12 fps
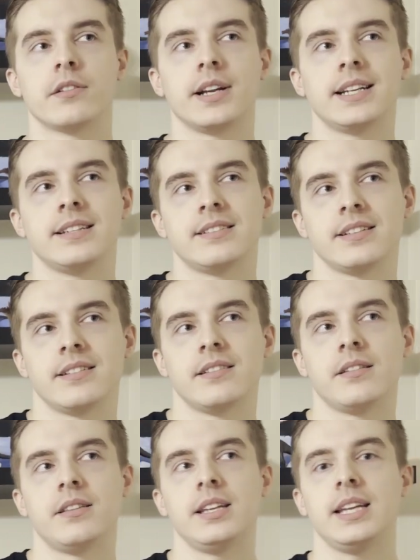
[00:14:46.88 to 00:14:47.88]
it is in
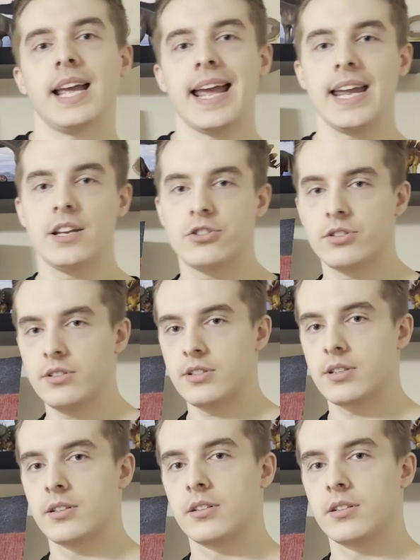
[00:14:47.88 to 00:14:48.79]
the agent